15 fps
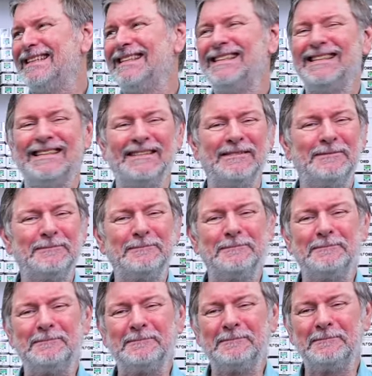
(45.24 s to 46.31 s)

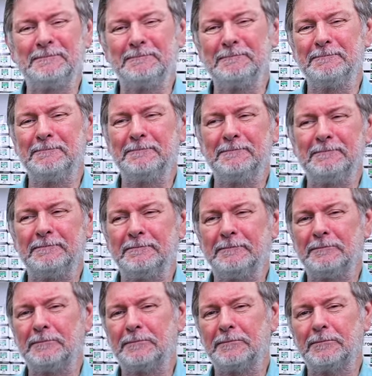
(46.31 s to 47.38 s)

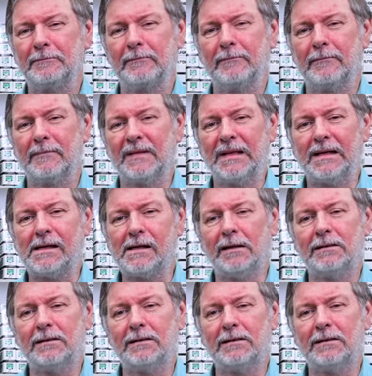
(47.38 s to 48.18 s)
This person isn't speaking.